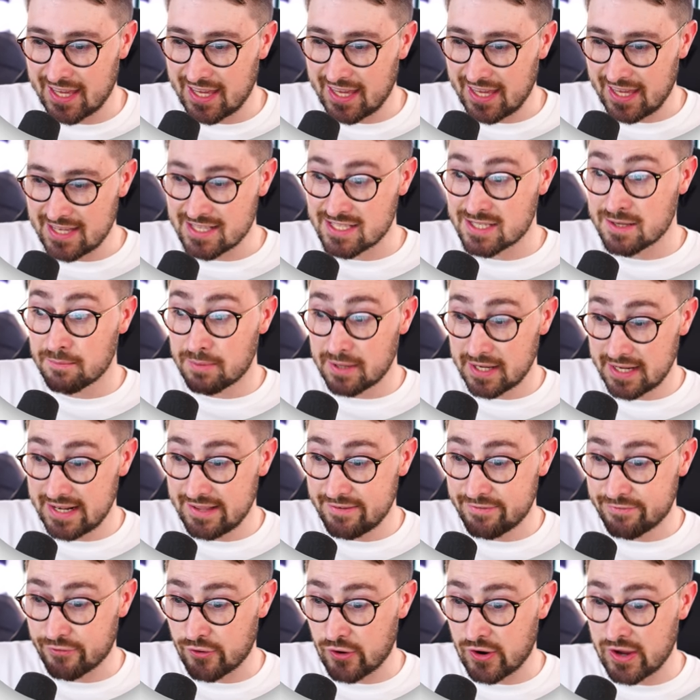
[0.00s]
It is completely
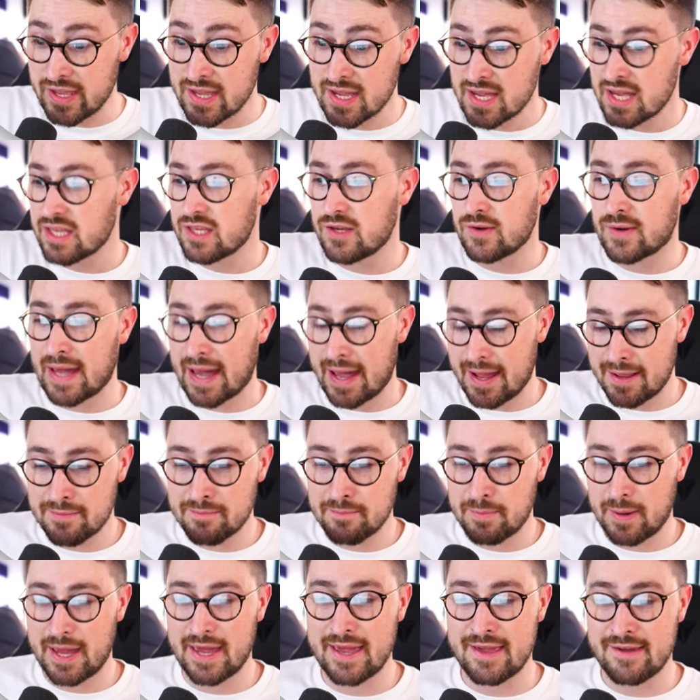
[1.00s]
free. You can
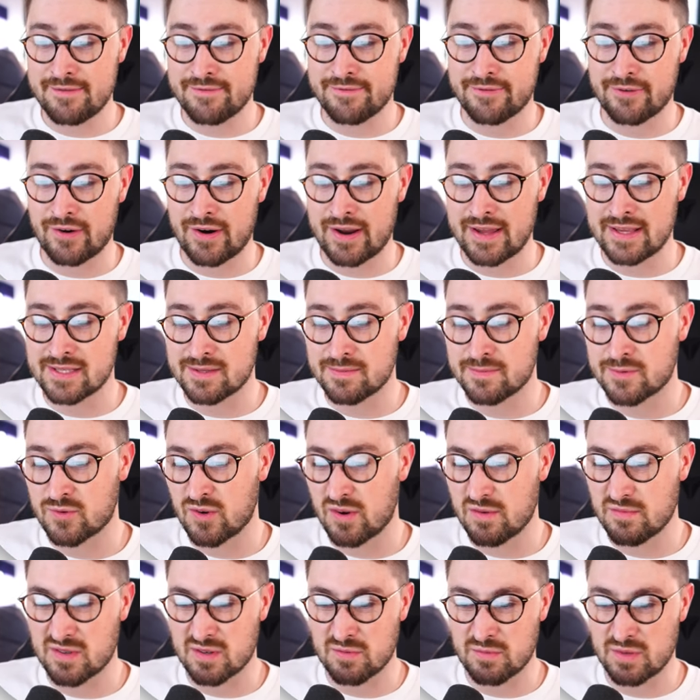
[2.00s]
pay for a
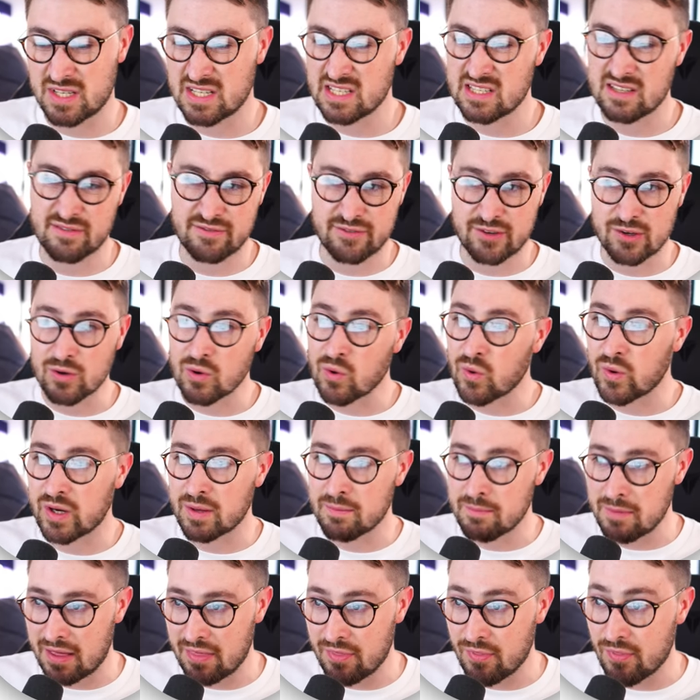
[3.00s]
subscription, which is a few quid a
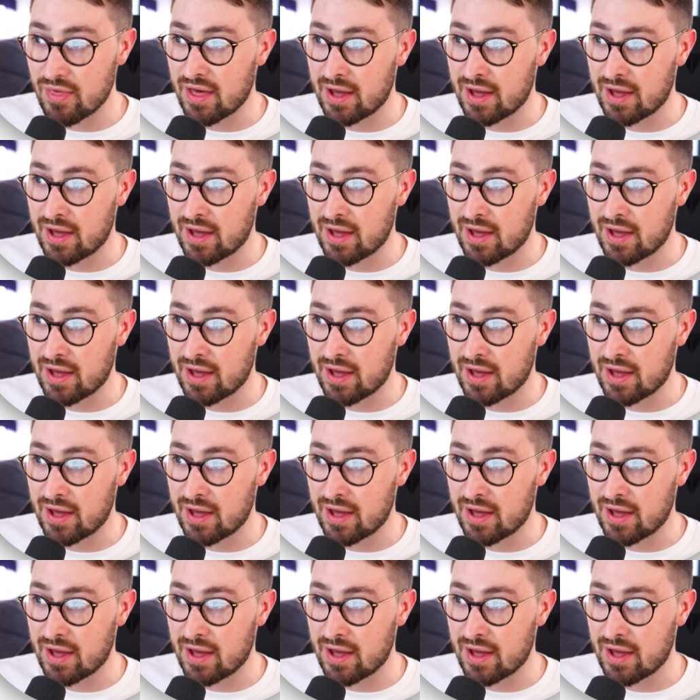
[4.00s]
month,